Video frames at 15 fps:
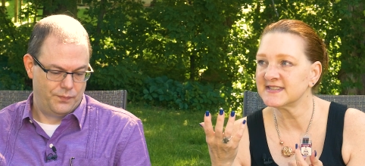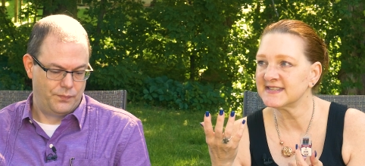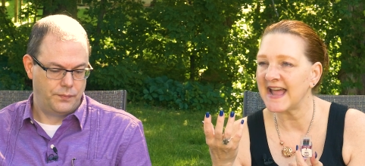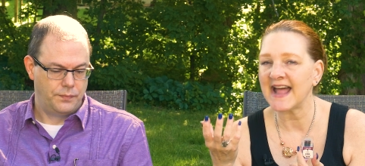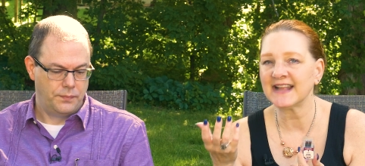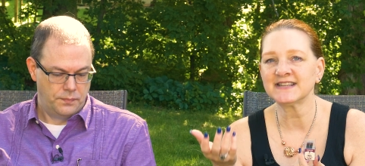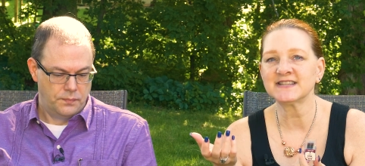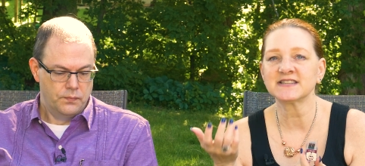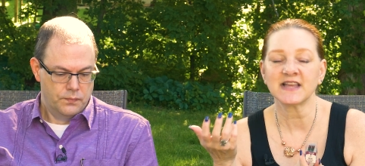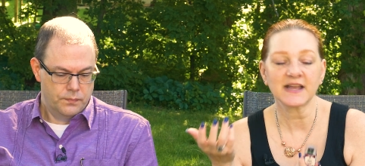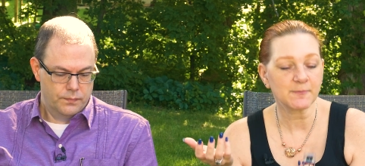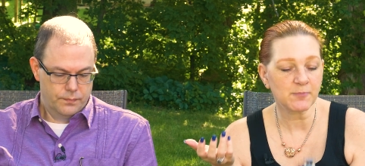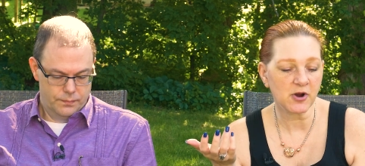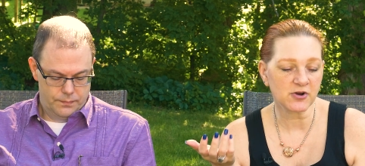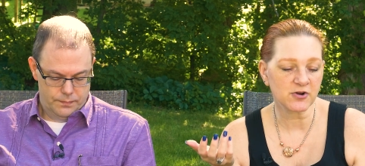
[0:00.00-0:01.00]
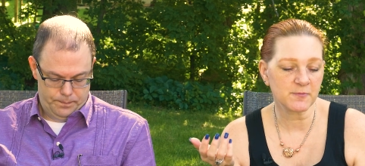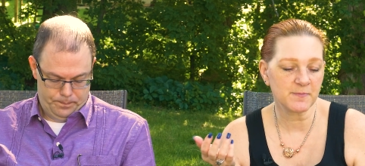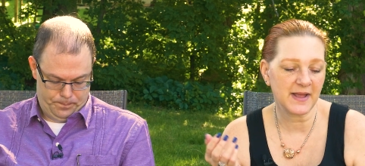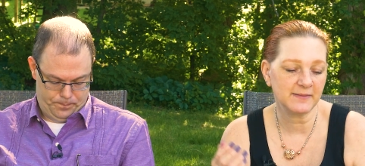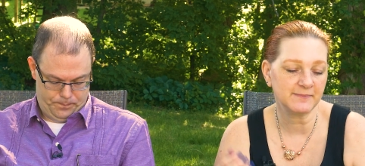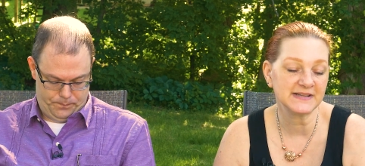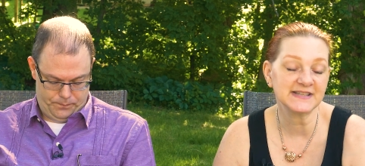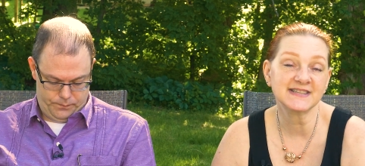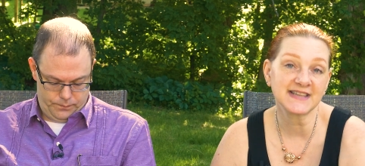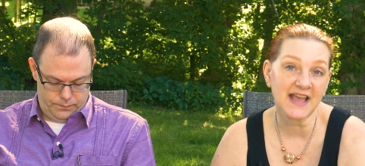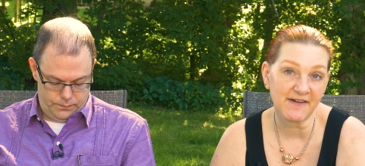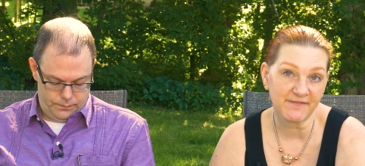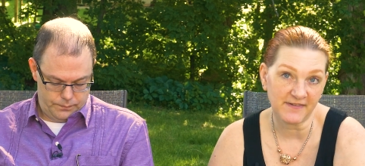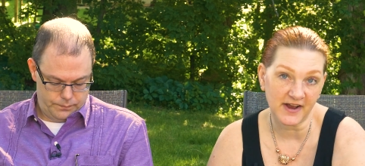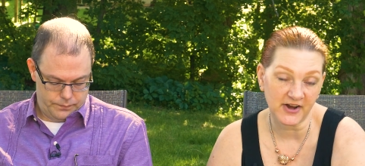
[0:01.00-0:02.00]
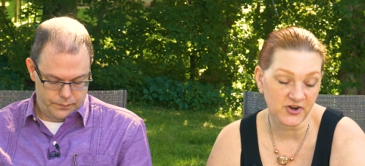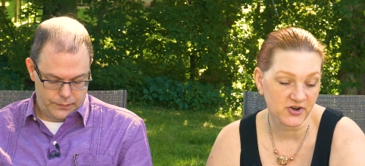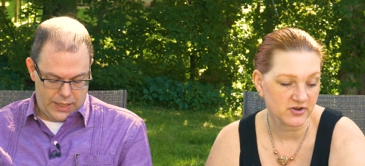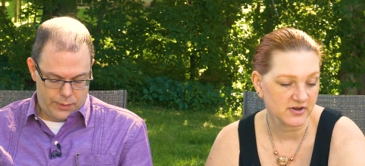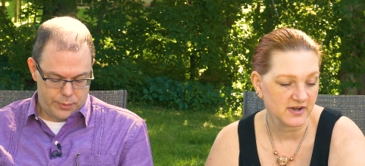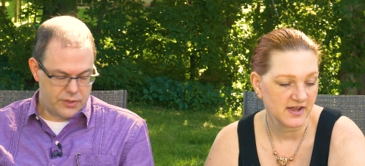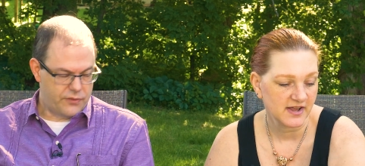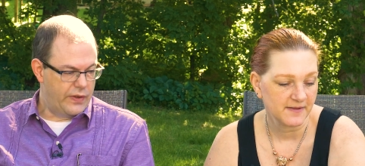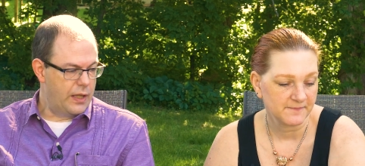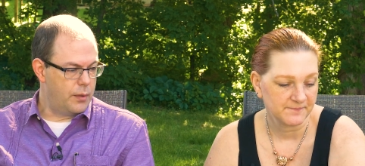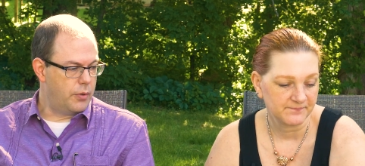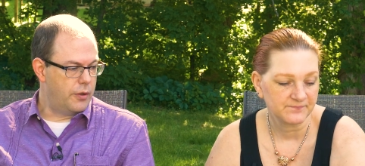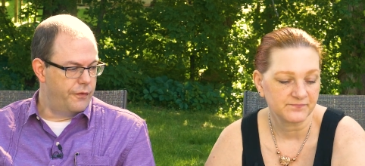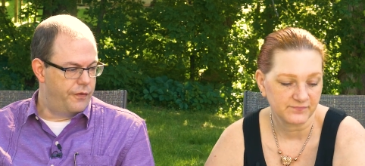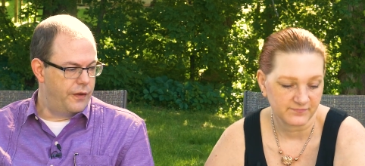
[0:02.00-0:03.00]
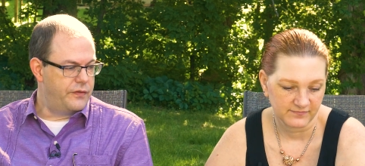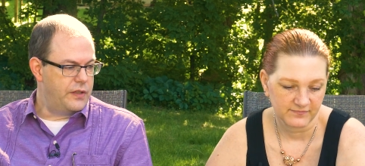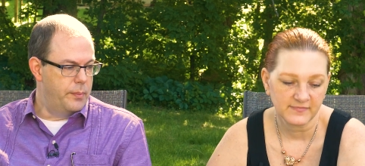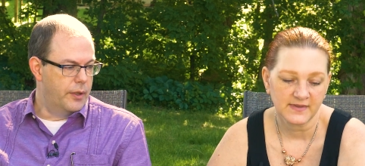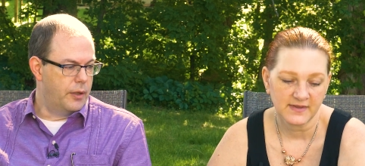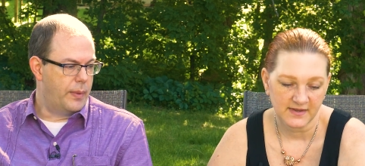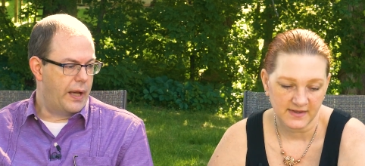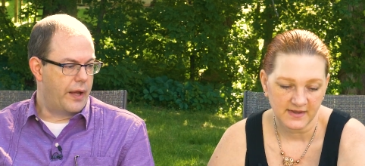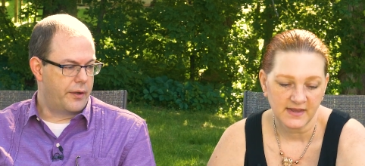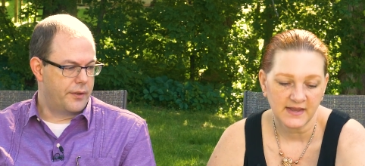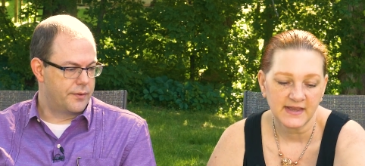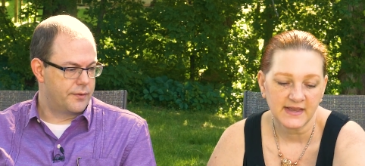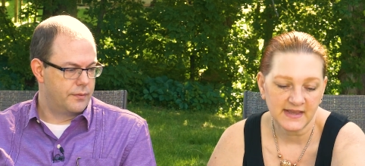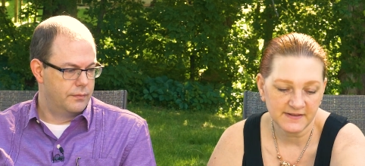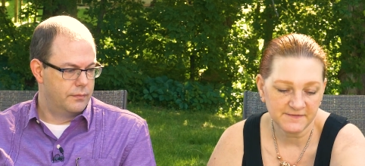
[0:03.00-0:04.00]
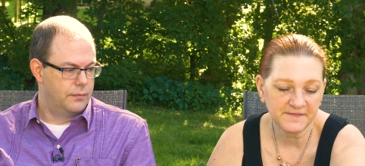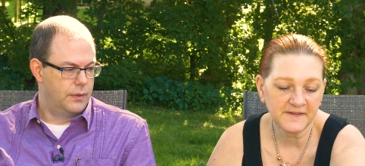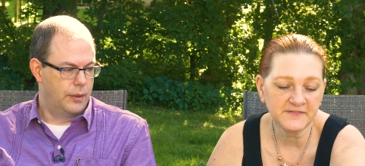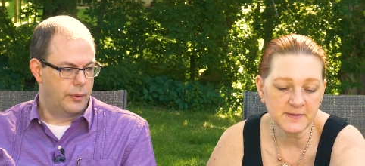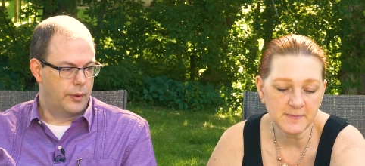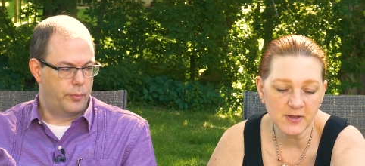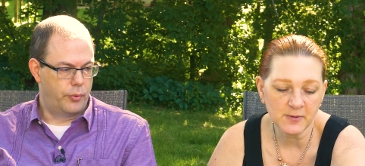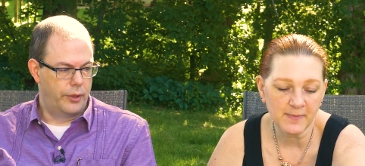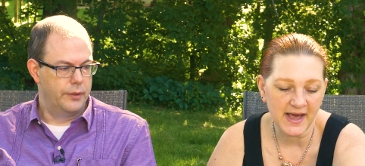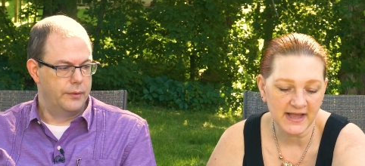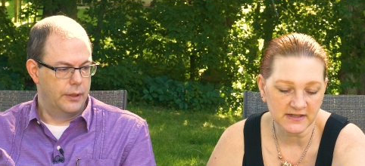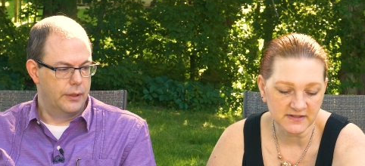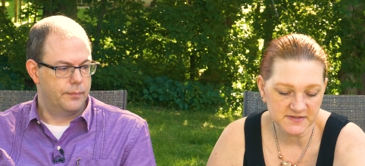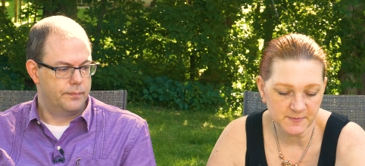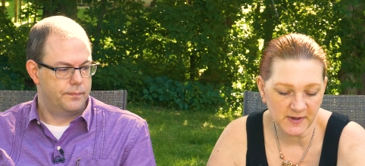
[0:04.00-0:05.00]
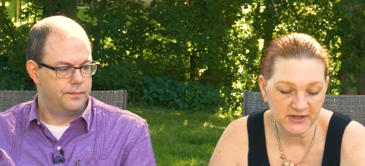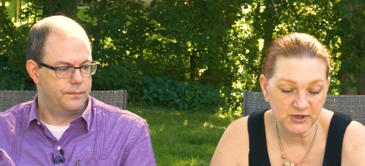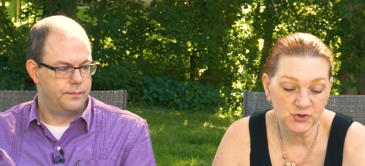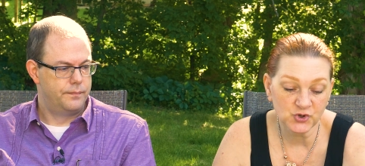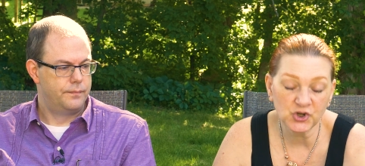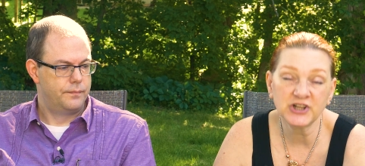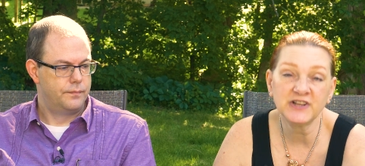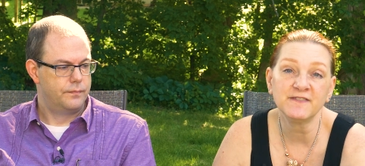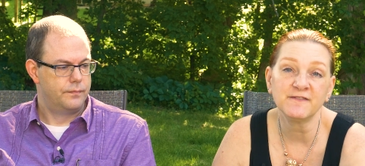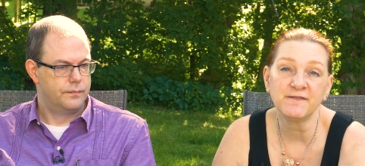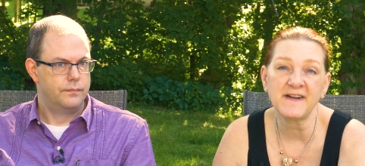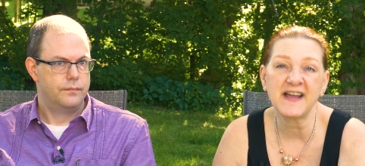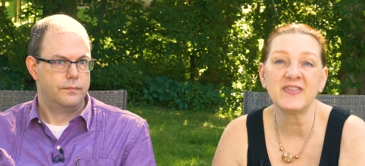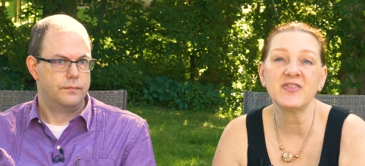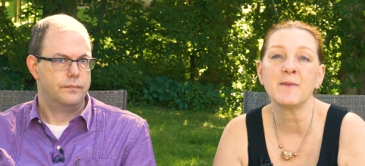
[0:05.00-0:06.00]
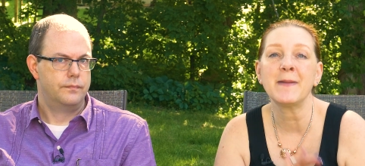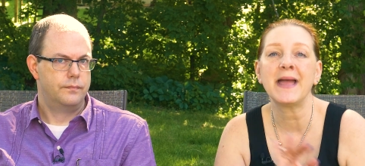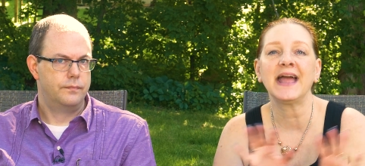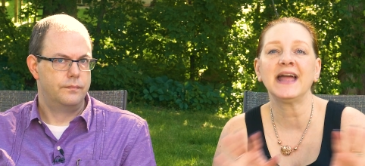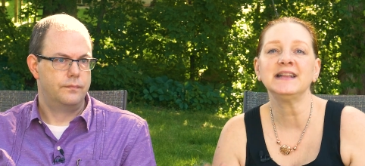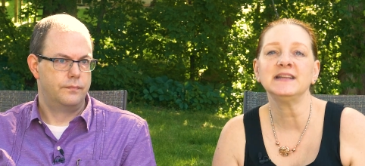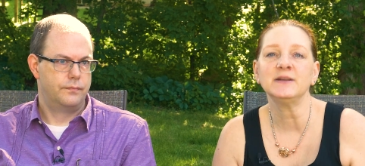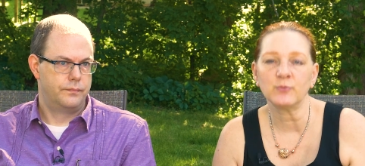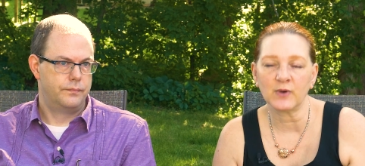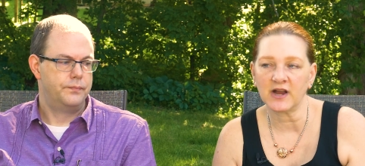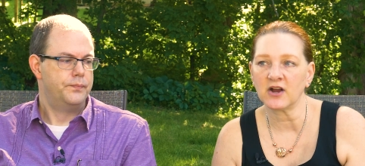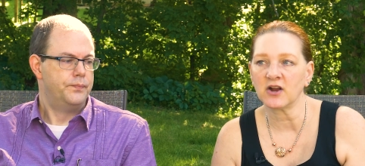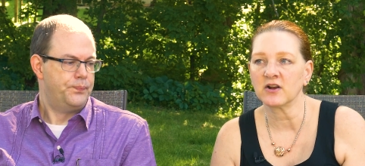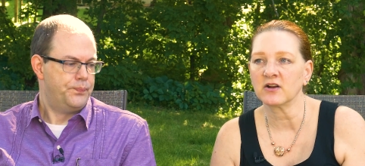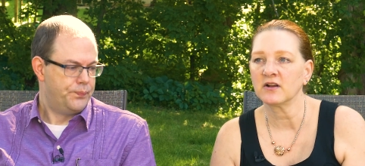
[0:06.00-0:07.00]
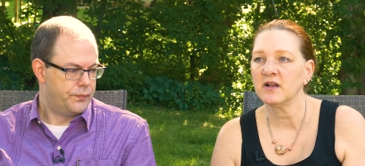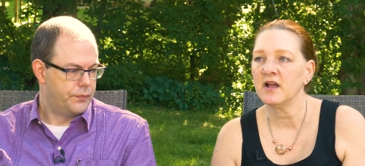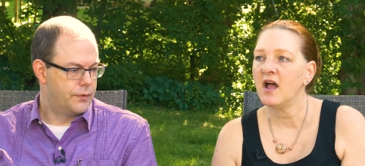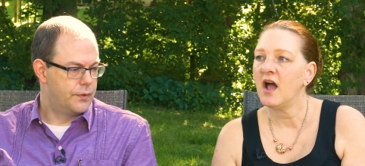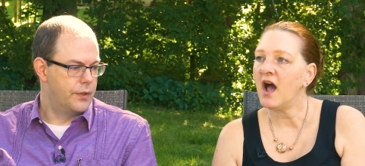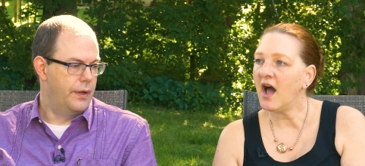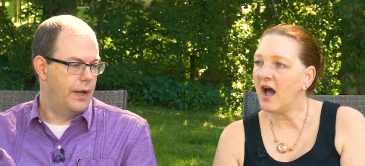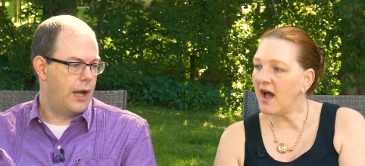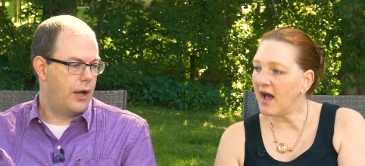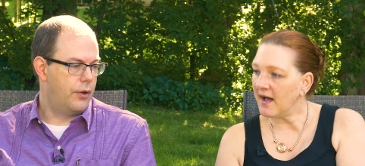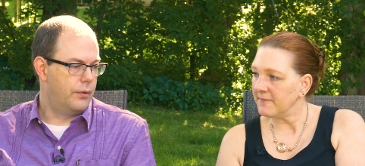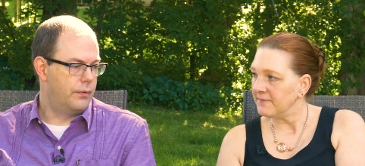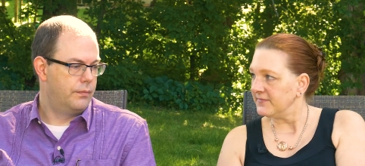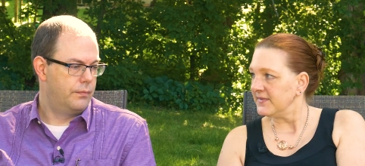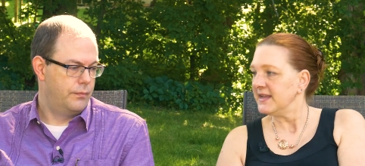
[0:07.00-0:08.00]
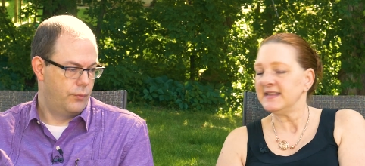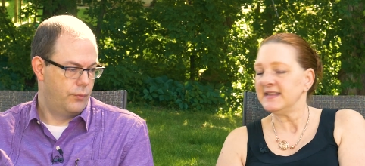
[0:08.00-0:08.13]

Speaker 1: status like Parker Penman Sapphire.
Speaker 2: Yeah, it was available in 50 ml bottles. In 50 ml
Speaker 1: bottles, but you couldn't find them anywhere.
Speaker 2: So now uh,